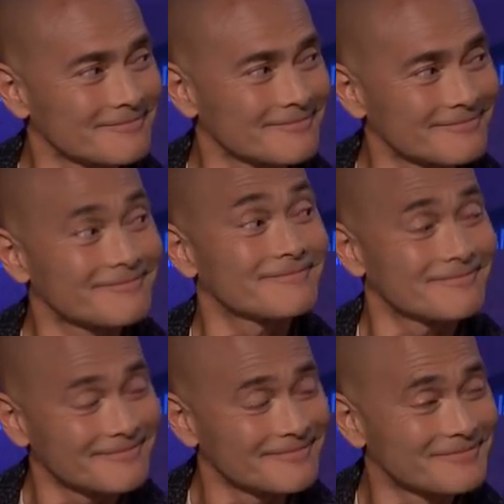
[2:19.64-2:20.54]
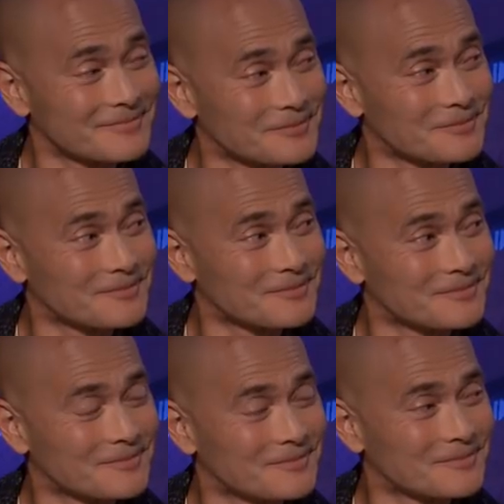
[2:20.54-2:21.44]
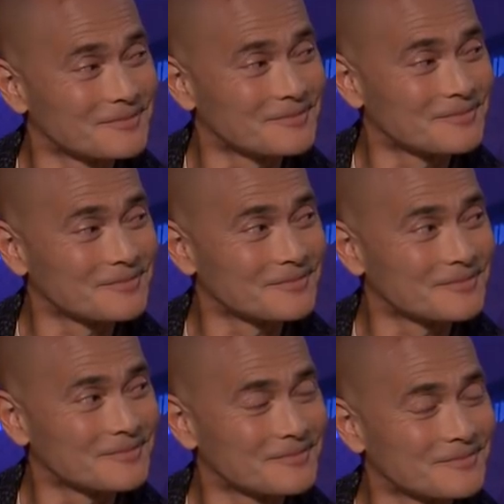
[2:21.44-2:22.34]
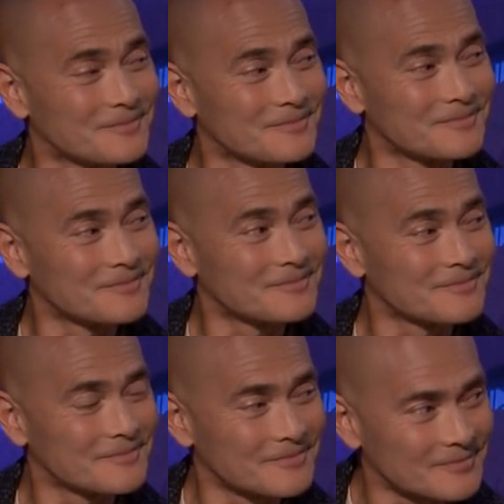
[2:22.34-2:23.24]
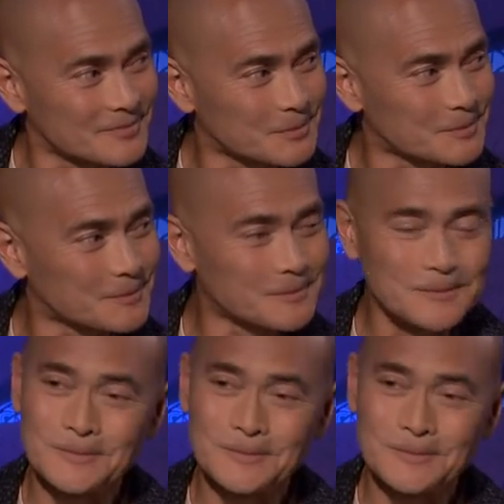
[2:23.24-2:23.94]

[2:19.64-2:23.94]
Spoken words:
No words are spoken by the person on screen.